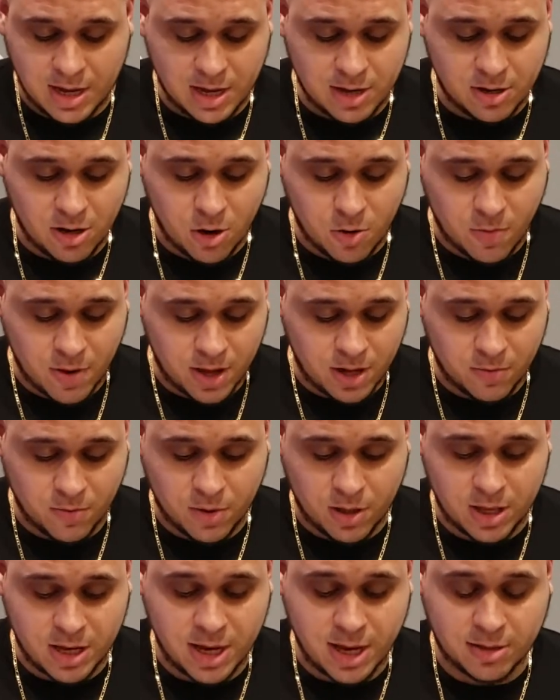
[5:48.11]
nobody
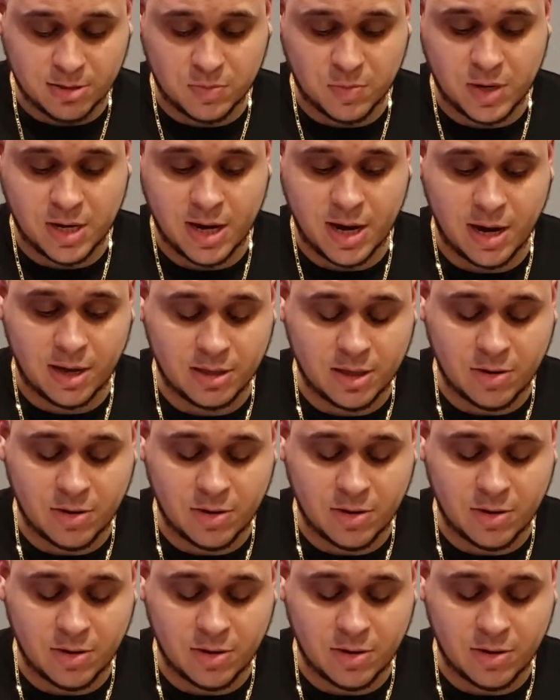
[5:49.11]
really helped me out.